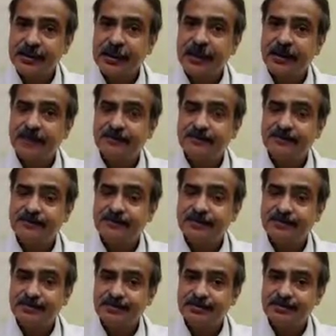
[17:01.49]
and if the
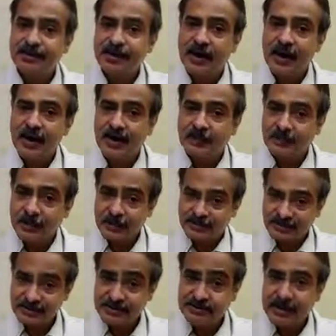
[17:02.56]
patient,
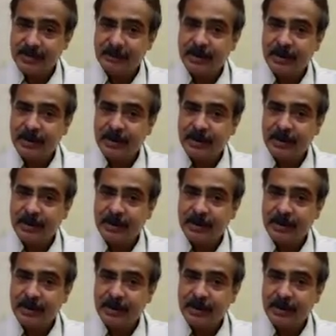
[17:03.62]
since I am